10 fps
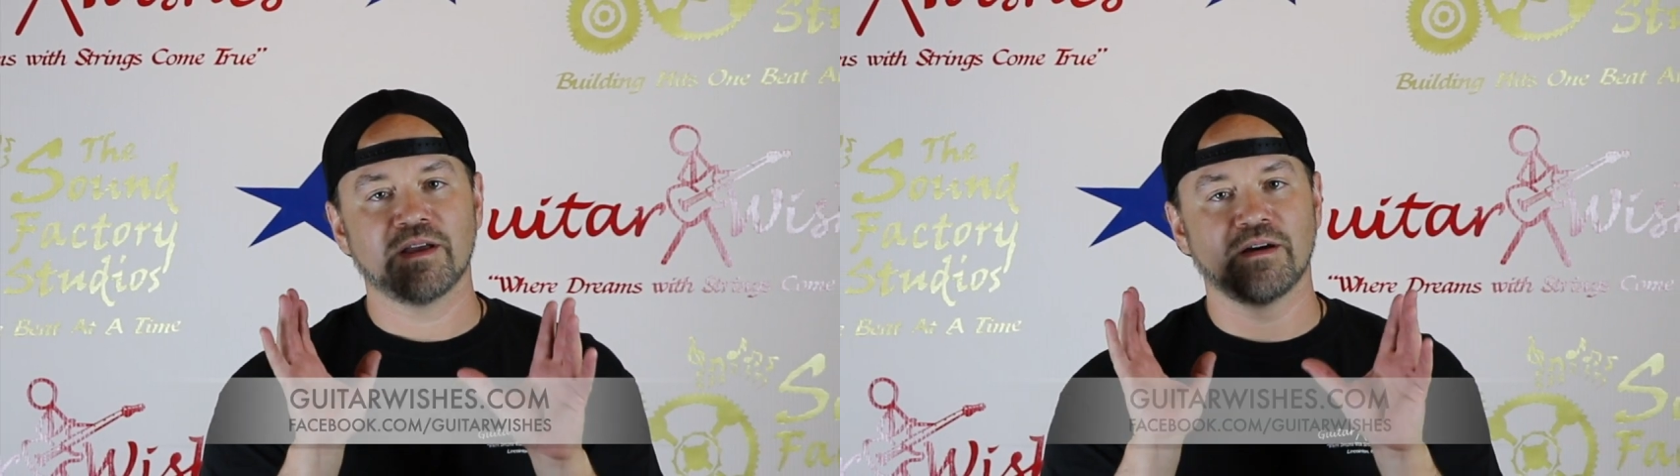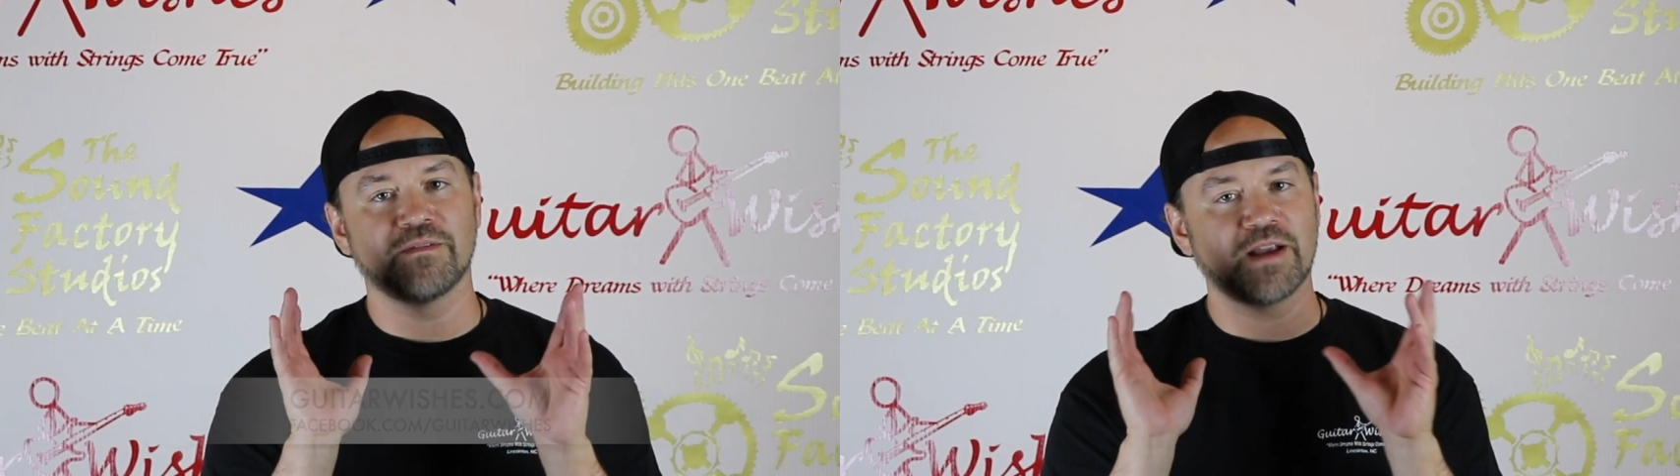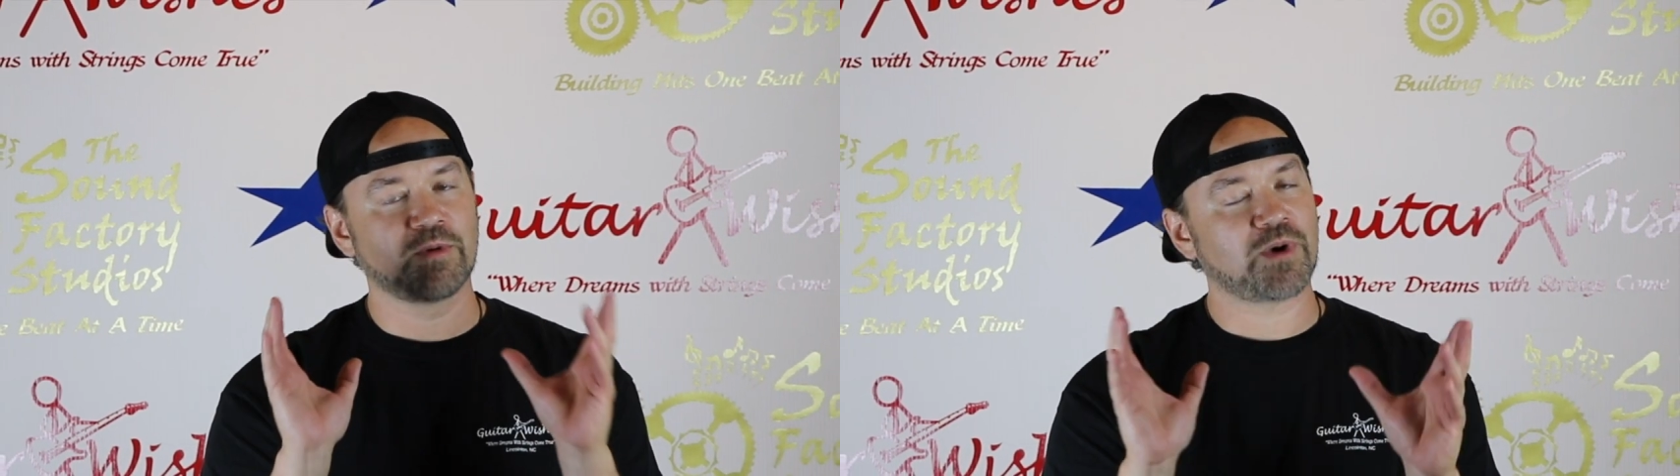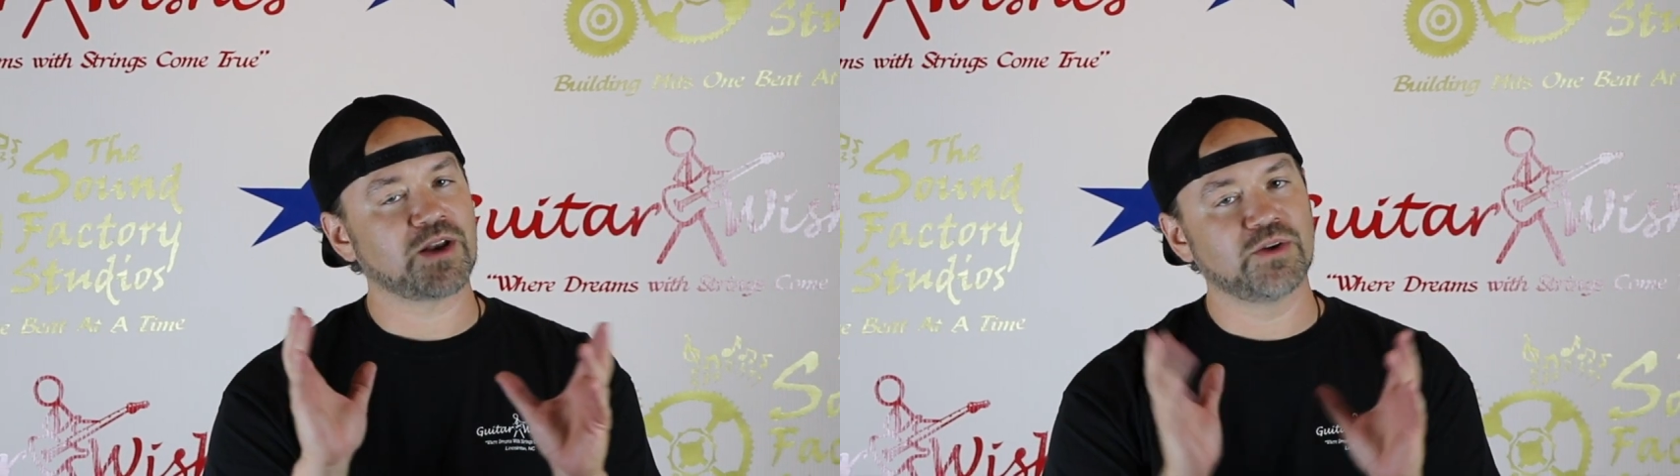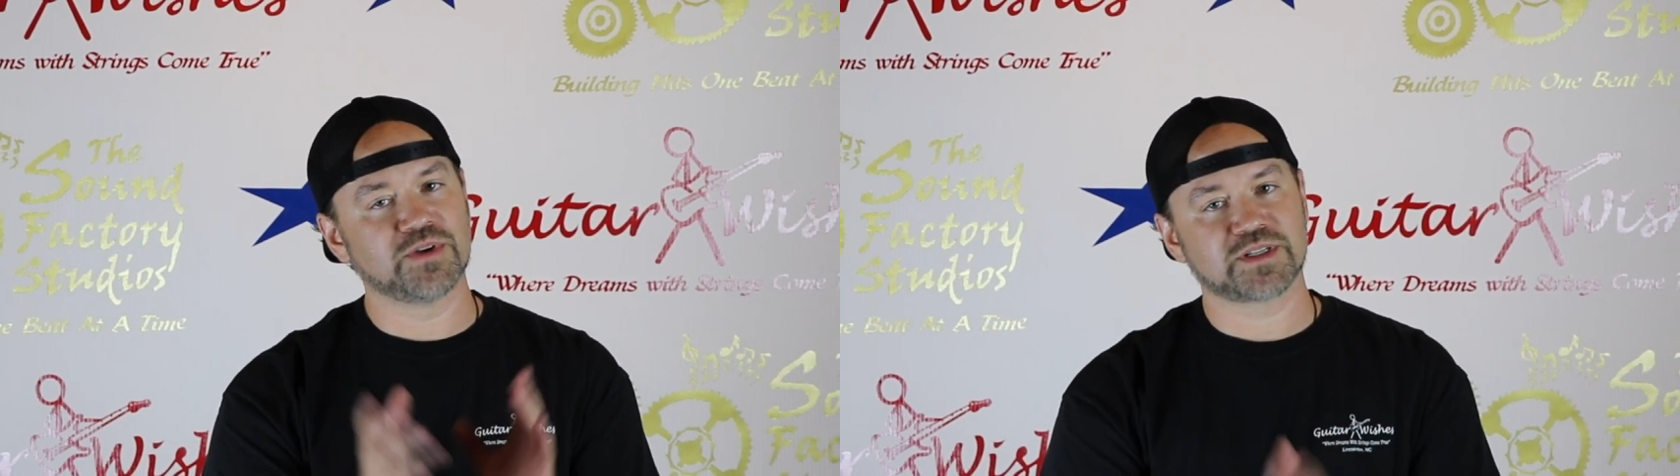of
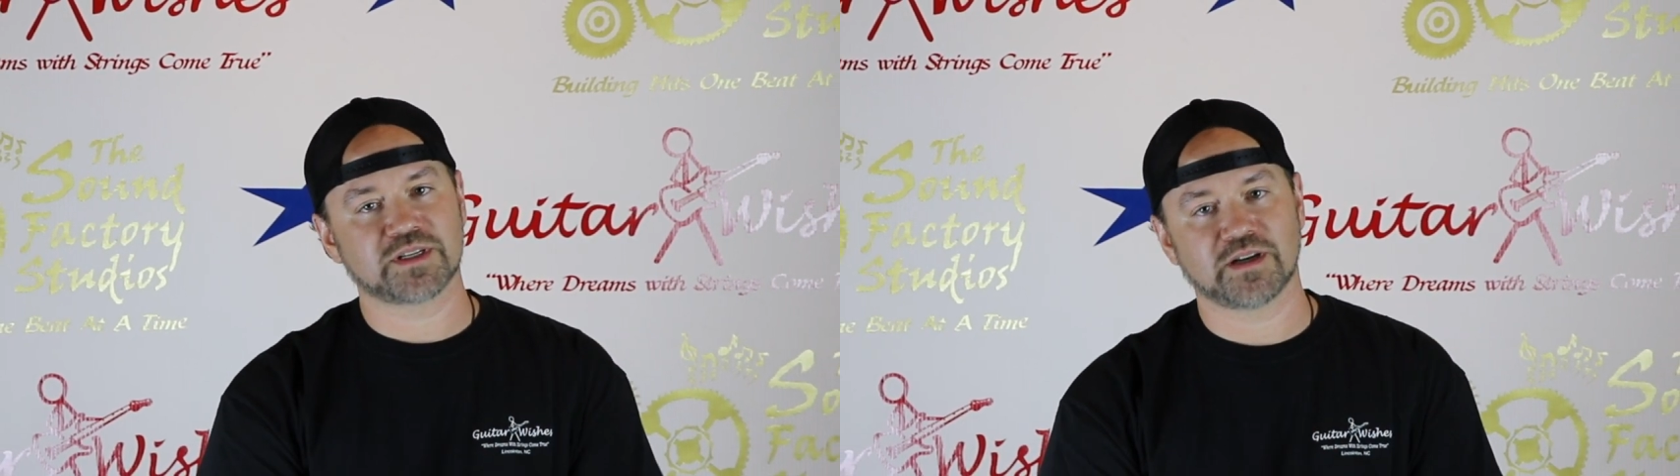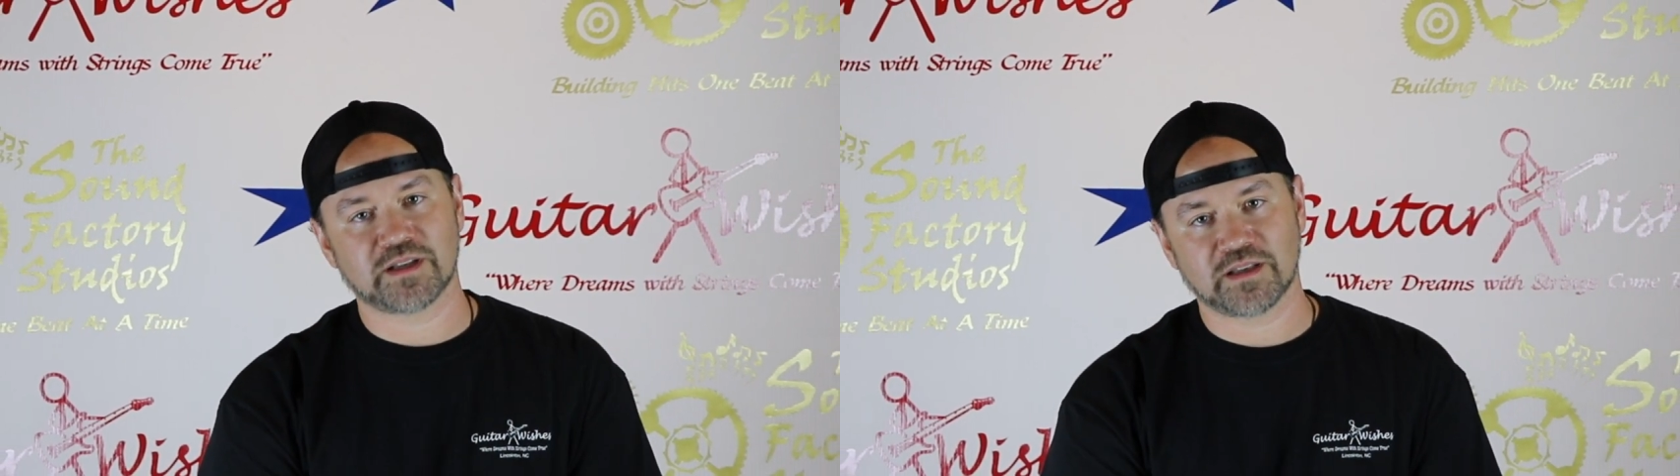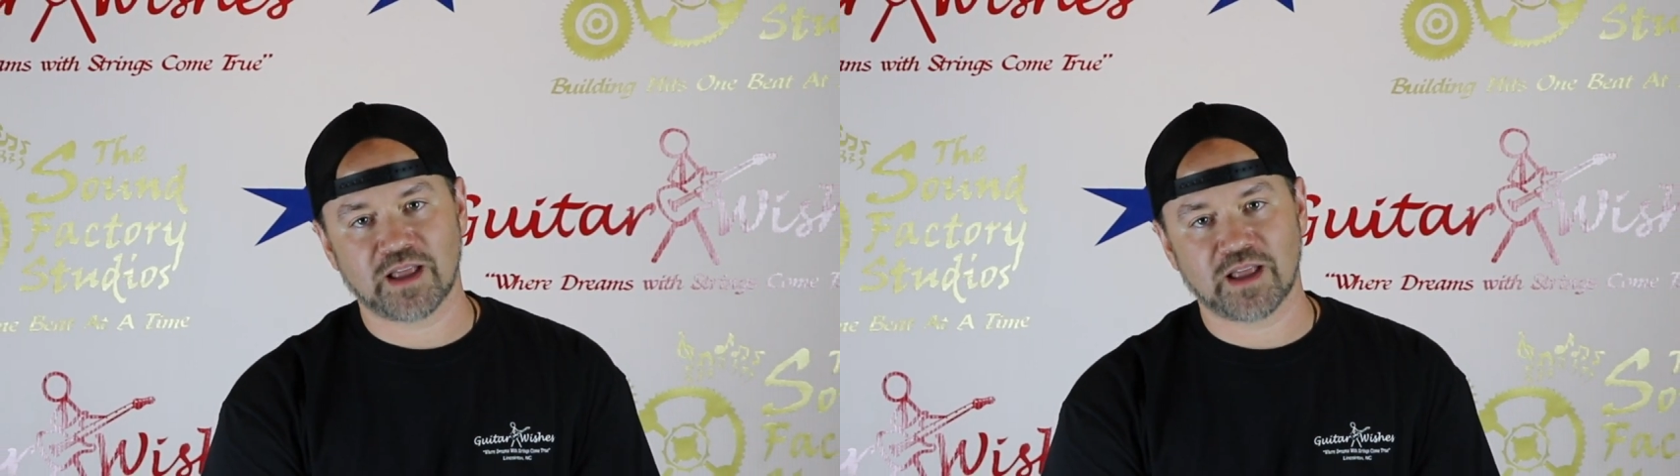everybody who has uh,